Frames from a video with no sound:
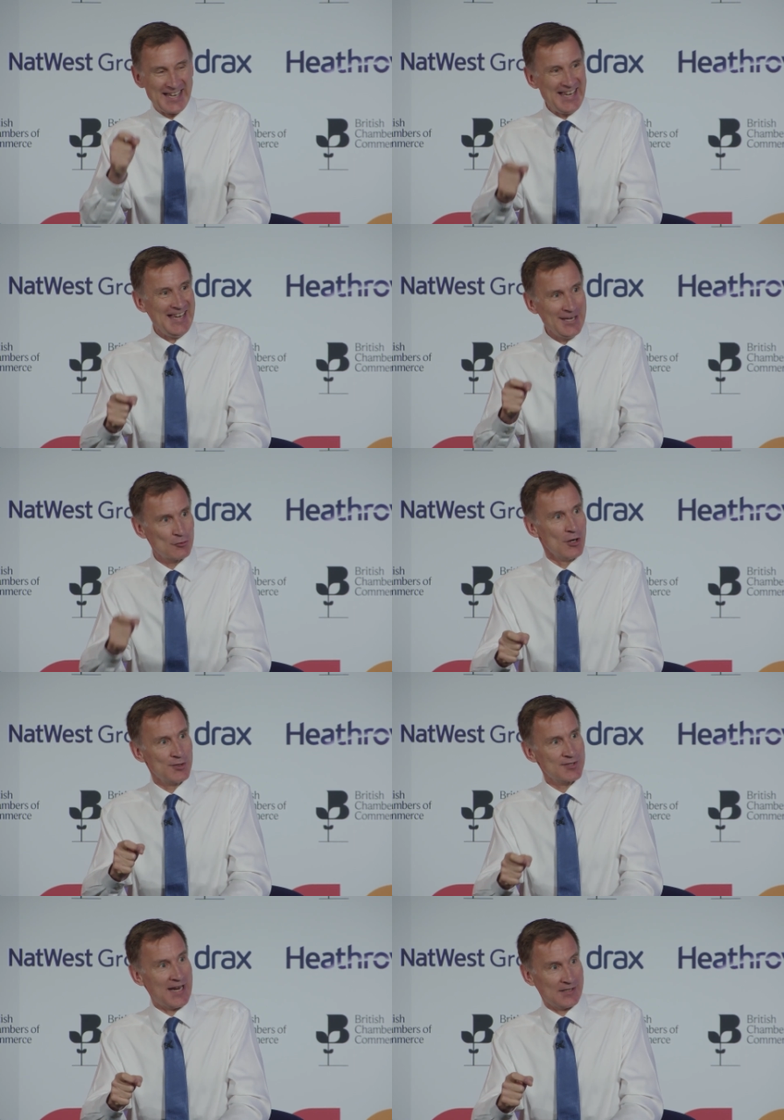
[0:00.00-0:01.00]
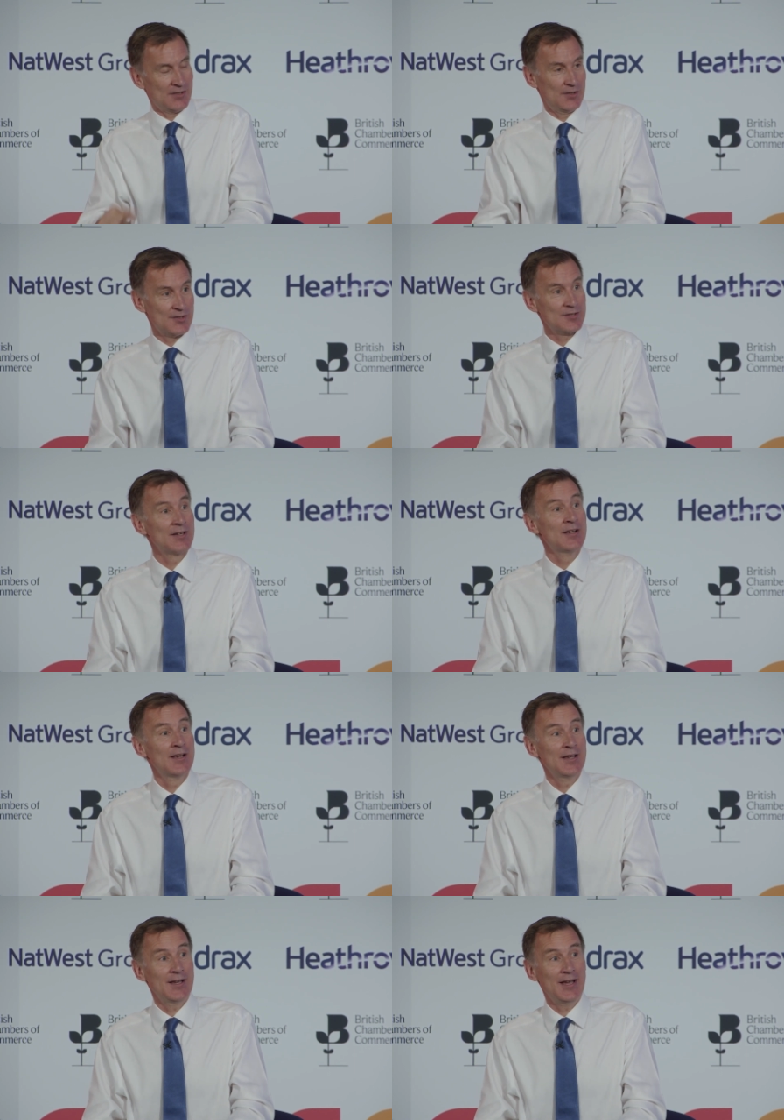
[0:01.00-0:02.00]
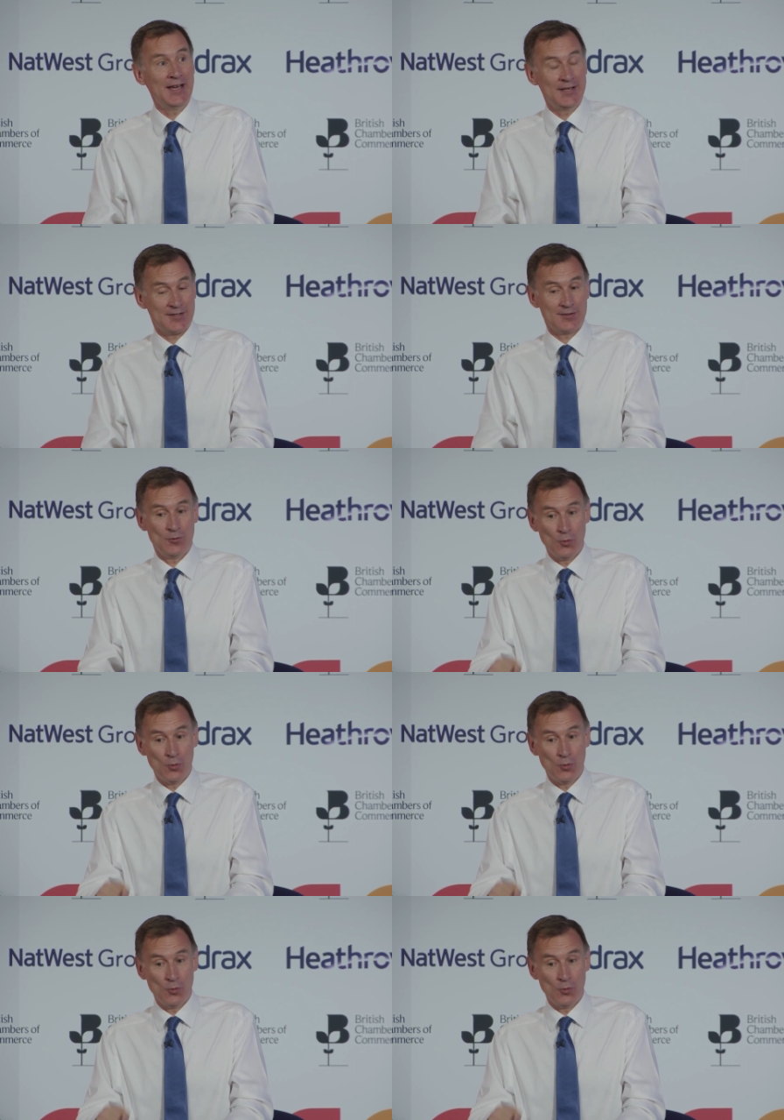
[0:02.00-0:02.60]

key growth sectors is